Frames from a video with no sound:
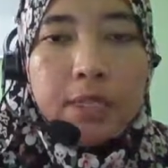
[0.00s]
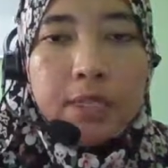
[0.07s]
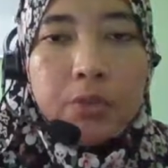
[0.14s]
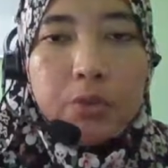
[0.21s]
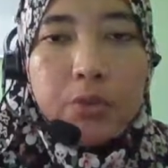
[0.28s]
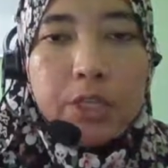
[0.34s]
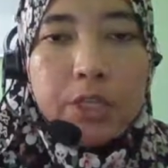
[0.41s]

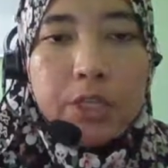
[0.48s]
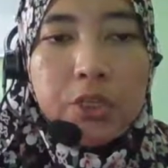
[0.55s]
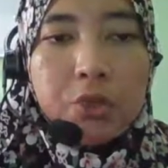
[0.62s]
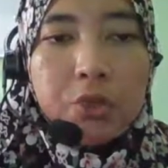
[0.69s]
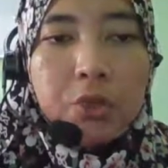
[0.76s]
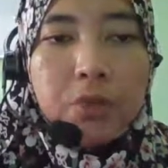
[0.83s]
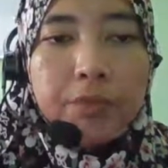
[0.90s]
need to
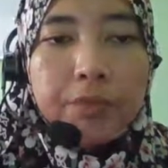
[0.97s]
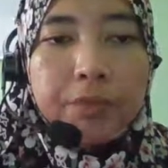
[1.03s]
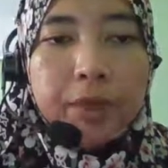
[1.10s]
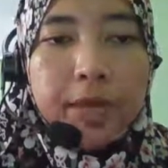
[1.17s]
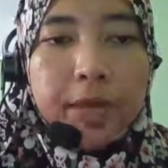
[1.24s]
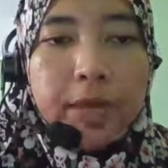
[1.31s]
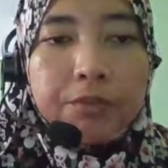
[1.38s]
change to
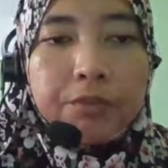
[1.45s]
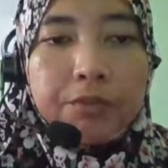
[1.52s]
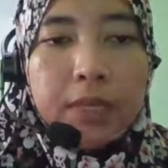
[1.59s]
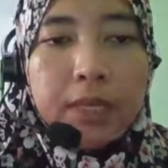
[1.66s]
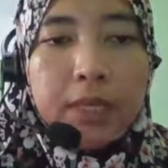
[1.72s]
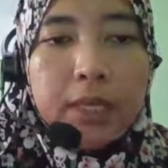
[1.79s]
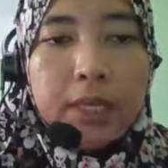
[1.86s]

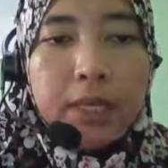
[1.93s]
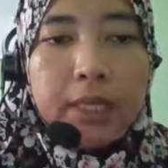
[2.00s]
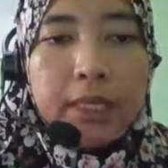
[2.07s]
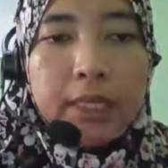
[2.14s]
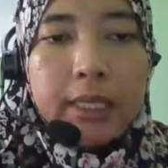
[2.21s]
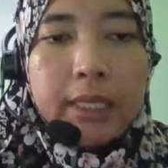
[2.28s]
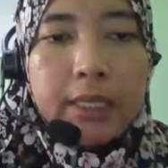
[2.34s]
ft
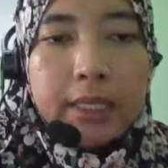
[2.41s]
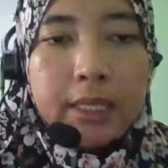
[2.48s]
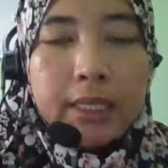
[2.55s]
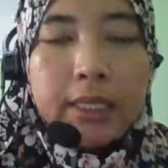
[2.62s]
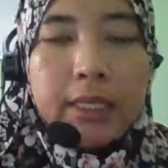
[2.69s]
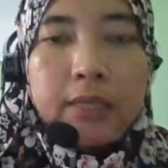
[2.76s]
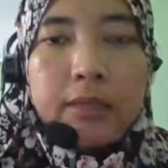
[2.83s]

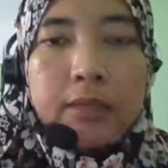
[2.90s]
dt.